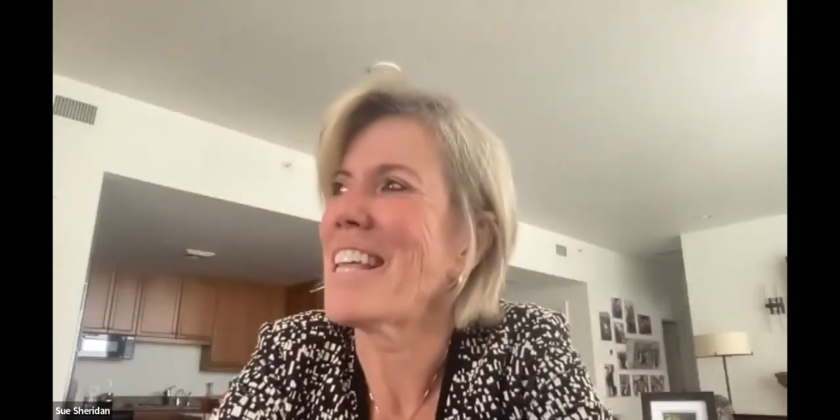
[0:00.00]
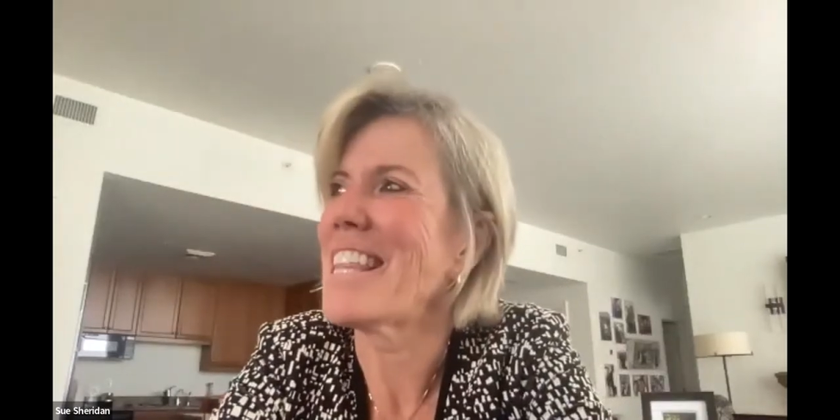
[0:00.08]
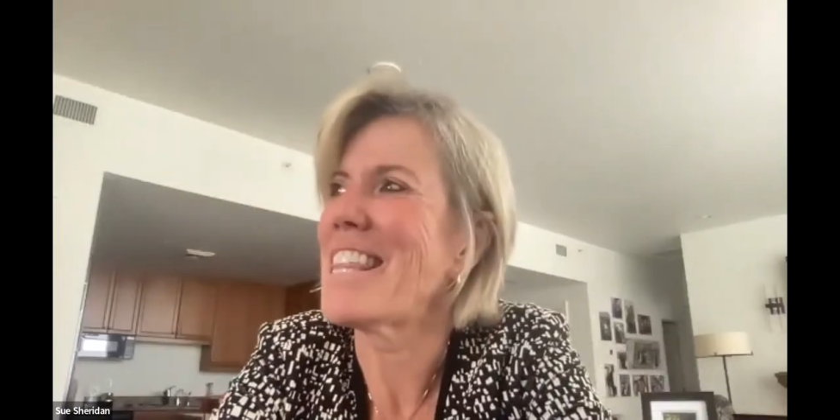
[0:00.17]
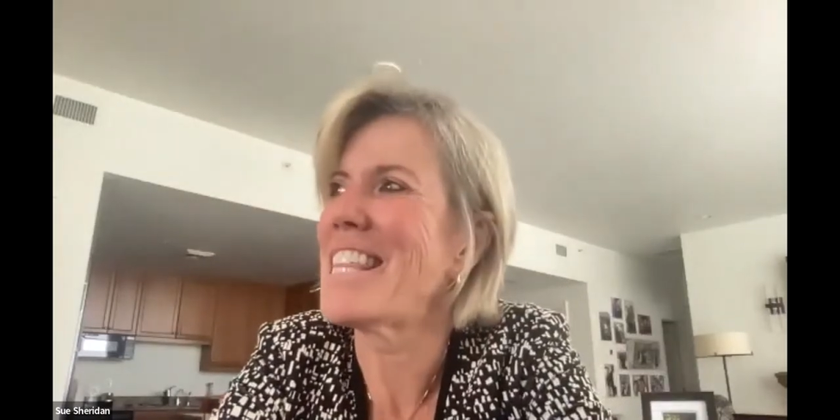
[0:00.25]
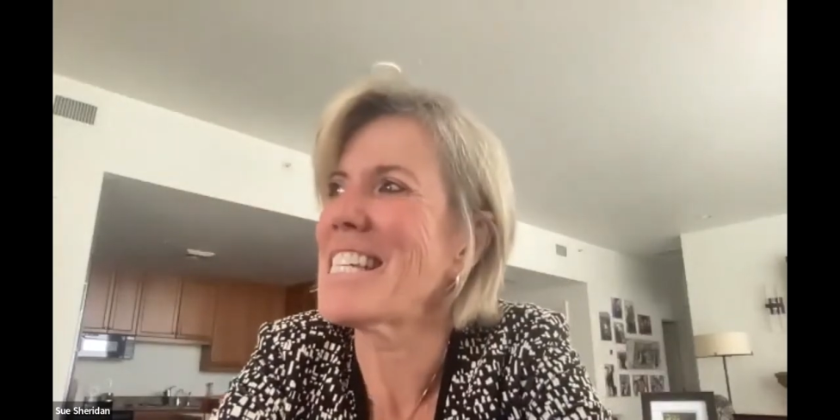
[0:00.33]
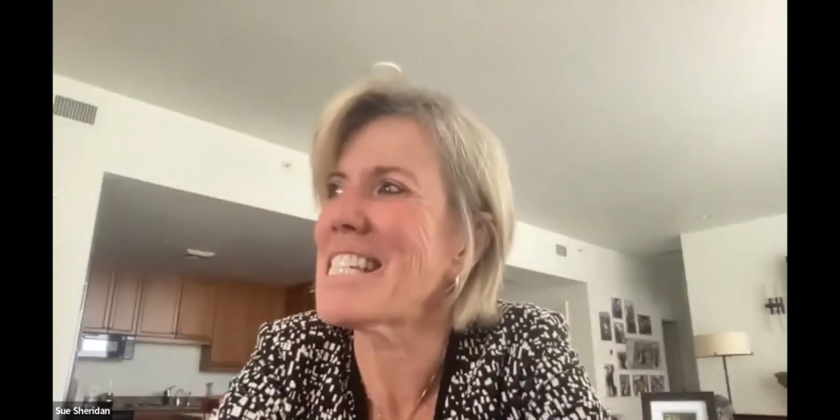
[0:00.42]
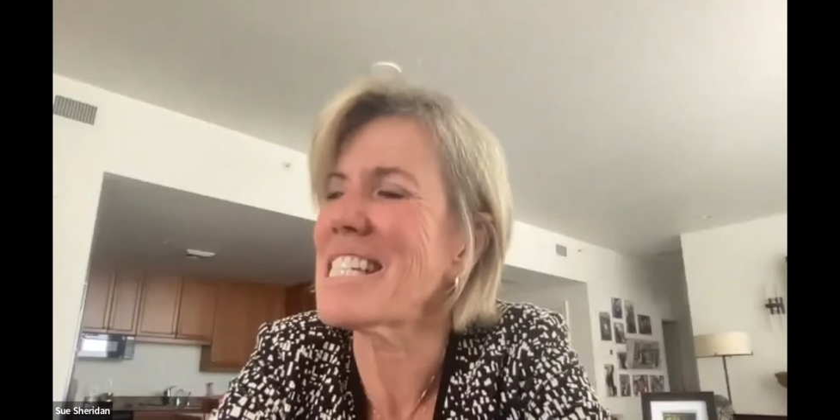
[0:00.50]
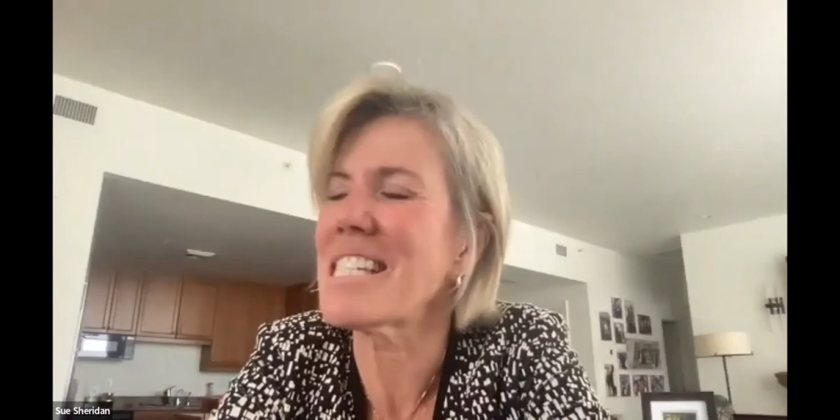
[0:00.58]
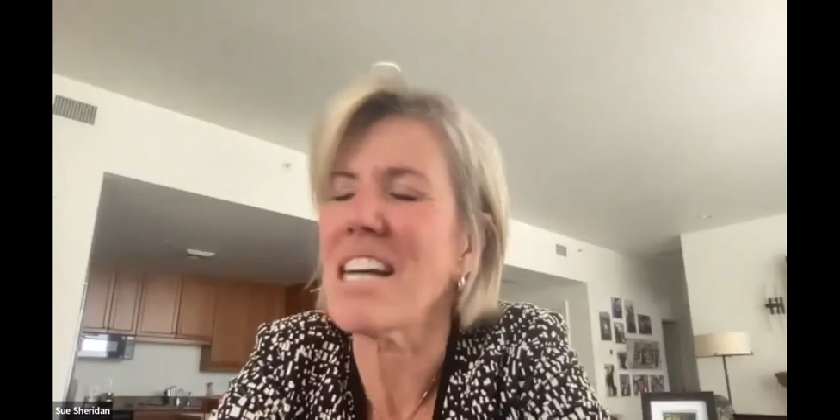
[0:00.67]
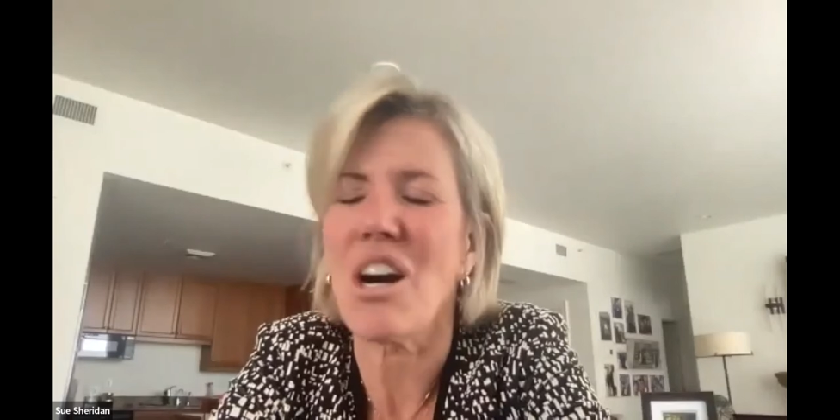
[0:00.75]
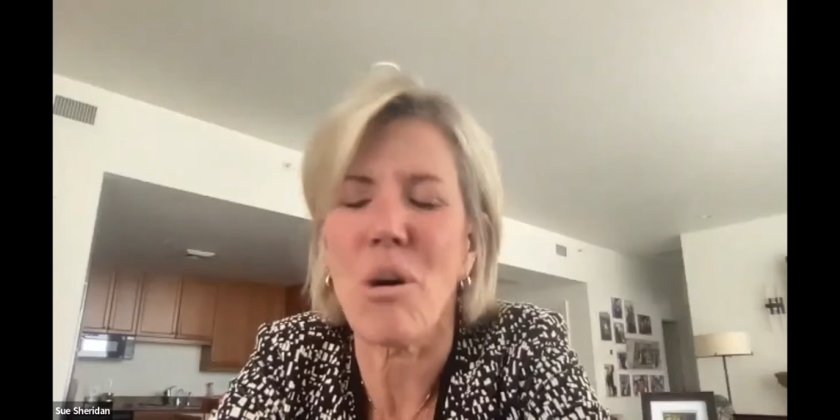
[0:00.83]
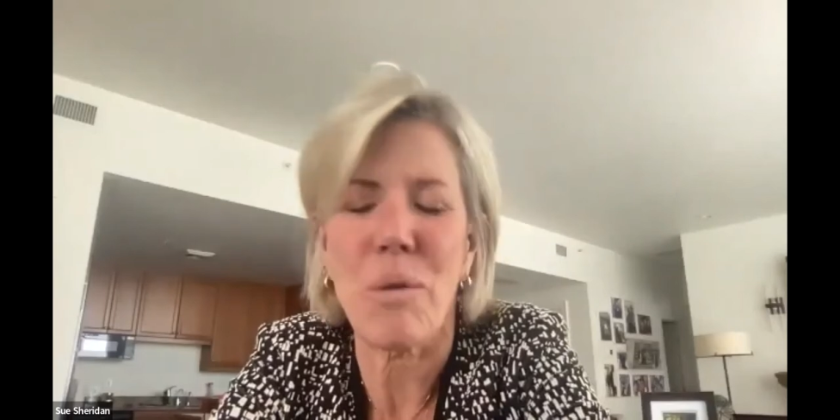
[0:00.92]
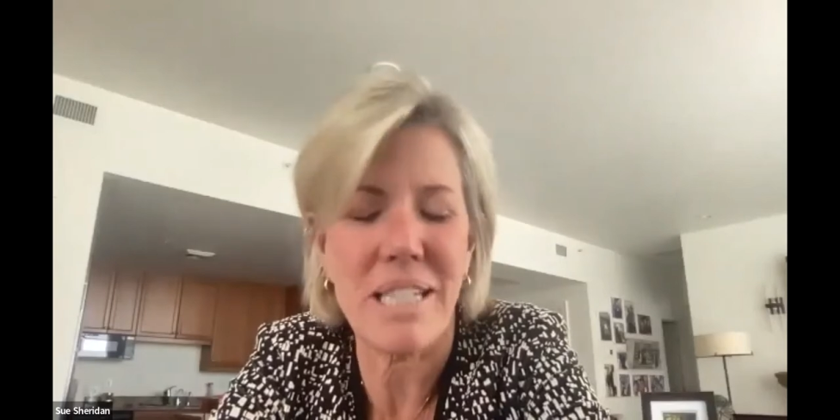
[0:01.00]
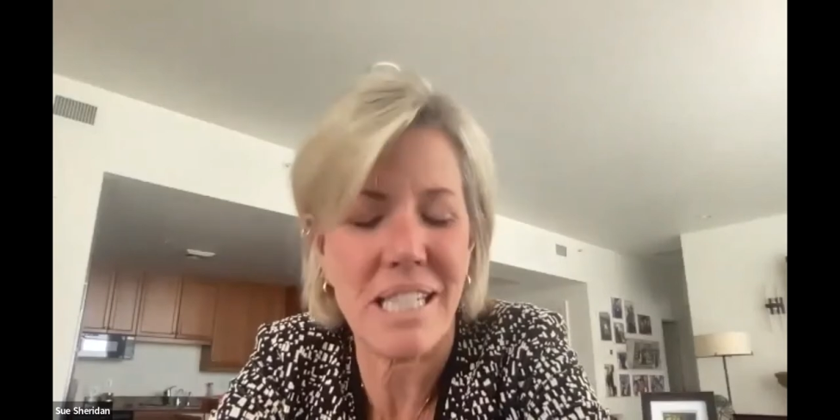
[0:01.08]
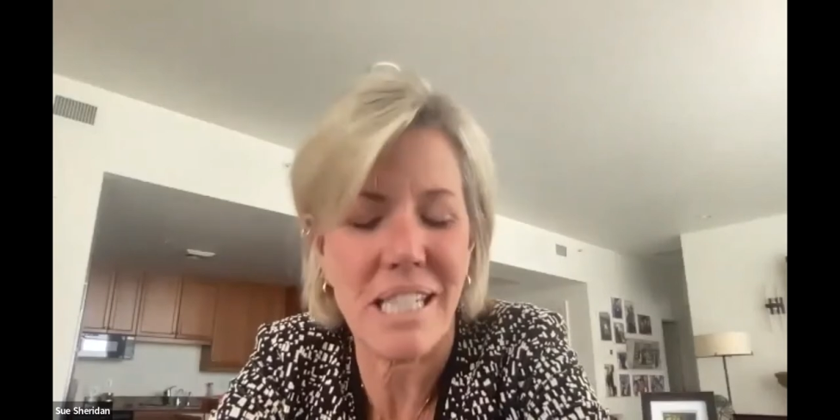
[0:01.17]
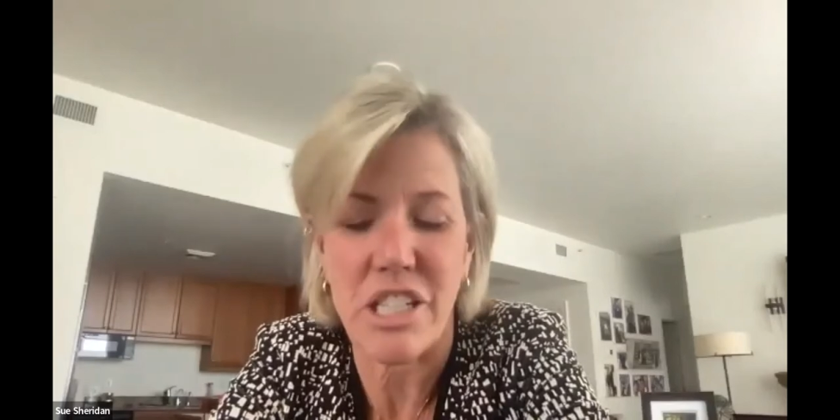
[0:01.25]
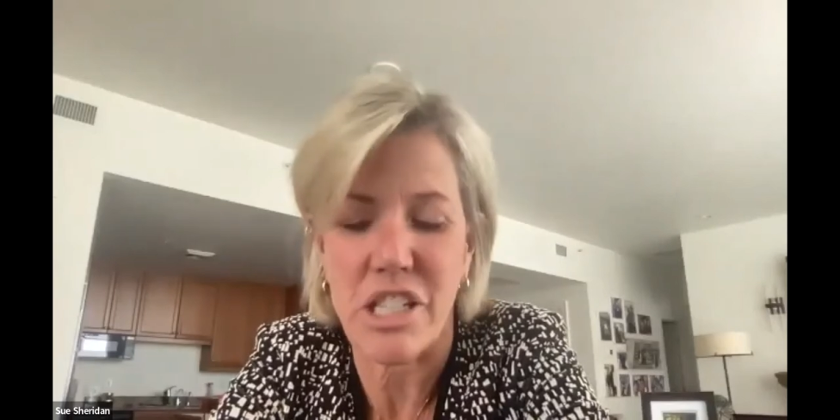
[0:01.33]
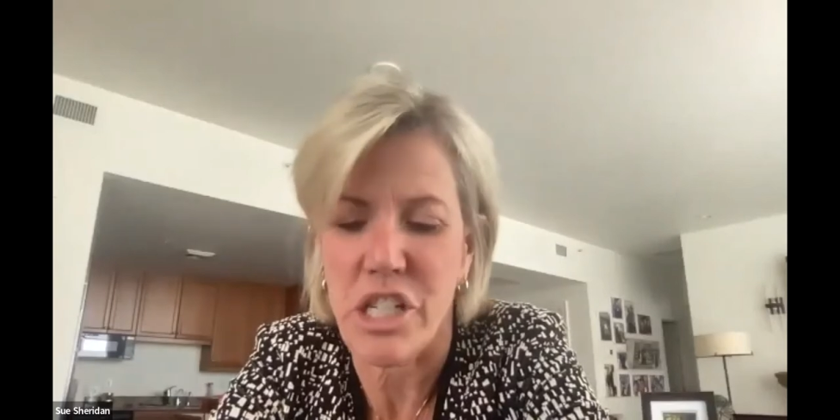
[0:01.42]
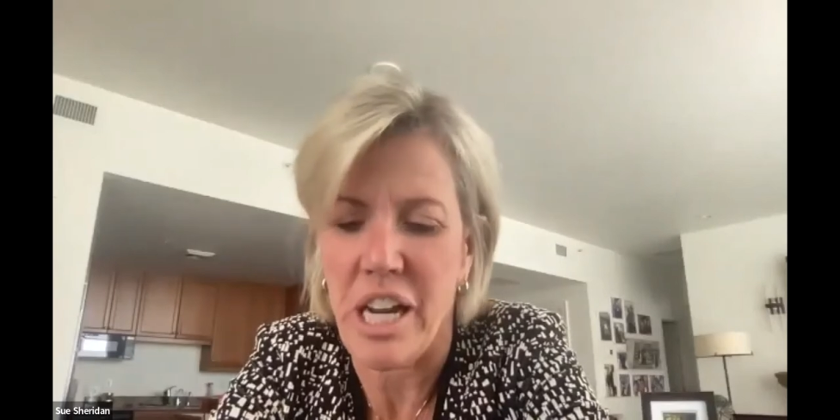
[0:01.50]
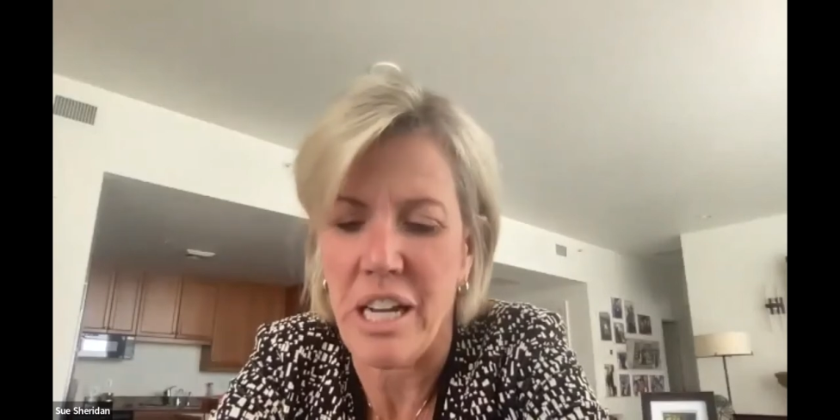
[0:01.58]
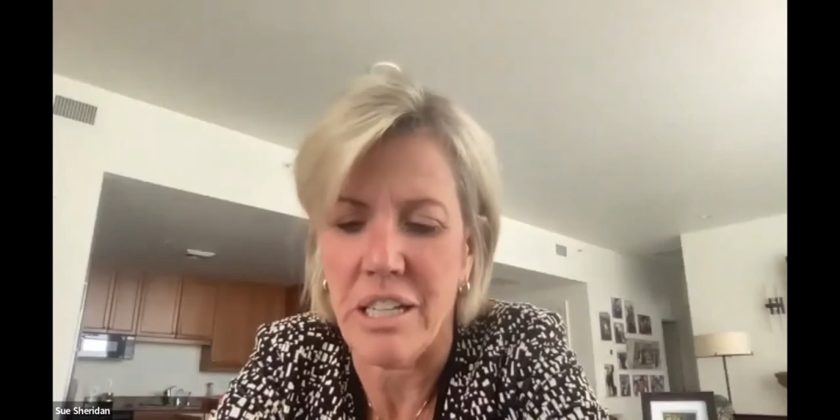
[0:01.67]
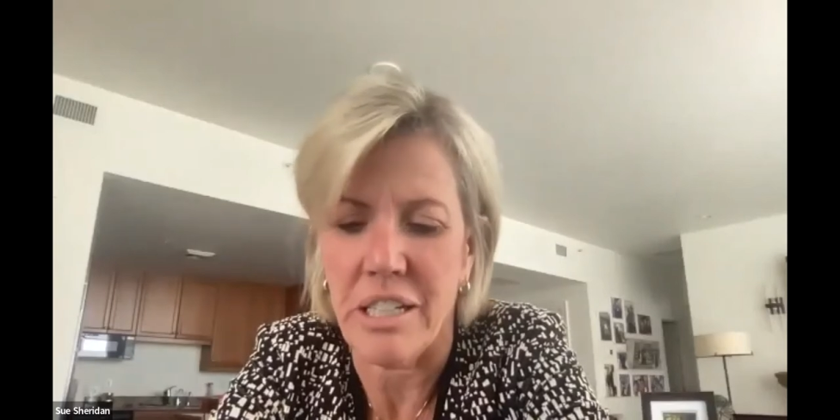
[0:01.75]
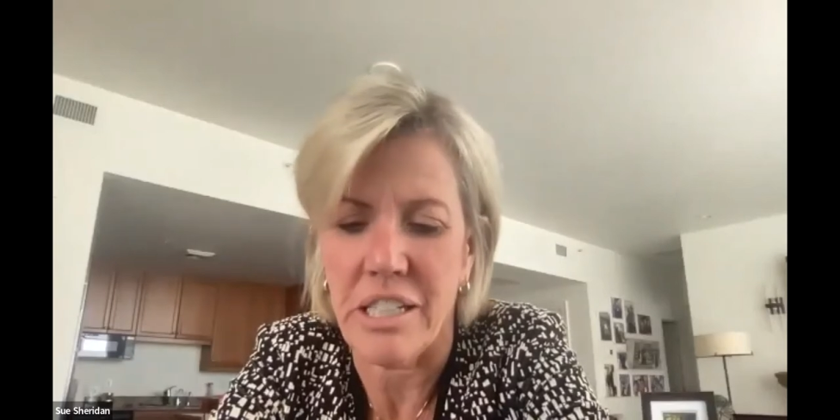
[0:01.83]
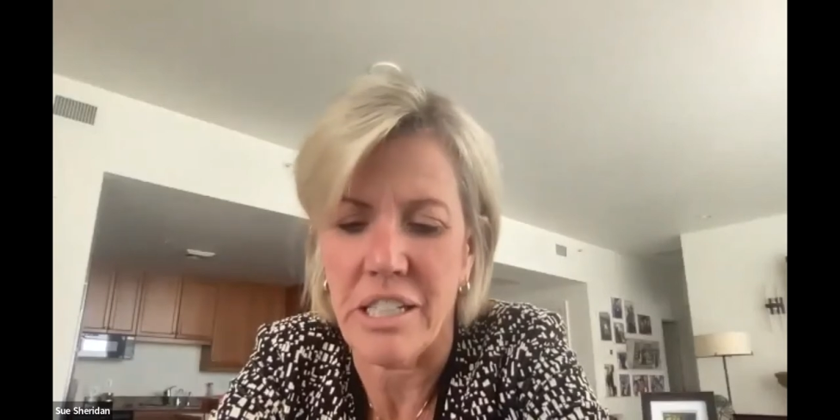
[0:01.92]
This is always such a
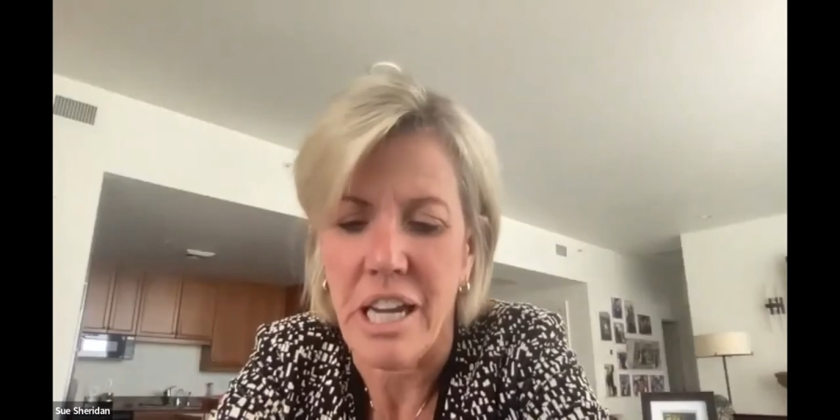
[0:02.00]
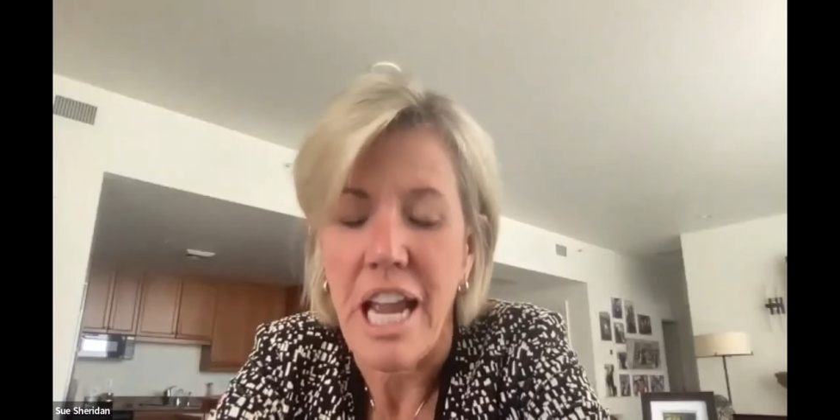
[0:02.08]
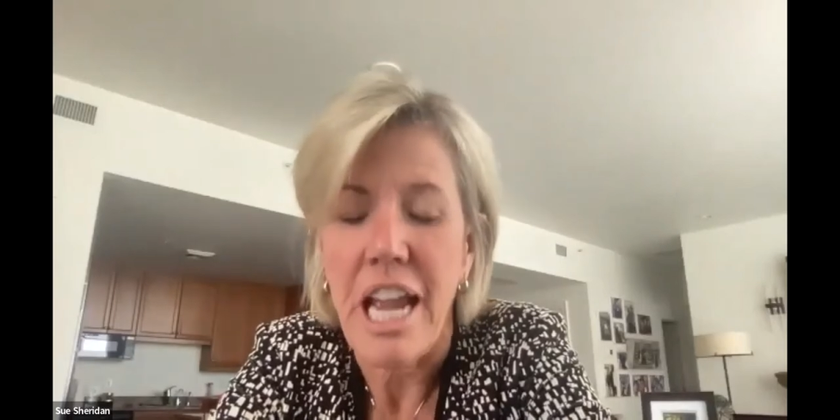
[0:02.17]
challenge,